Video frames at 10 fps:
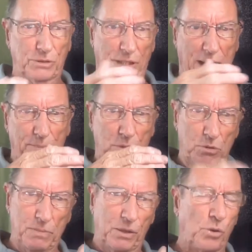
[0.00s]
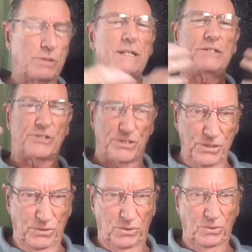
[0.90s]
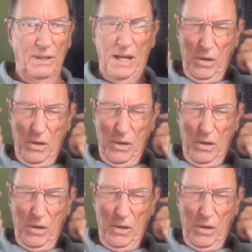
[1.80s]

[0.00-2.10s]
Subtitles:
to come to him because he still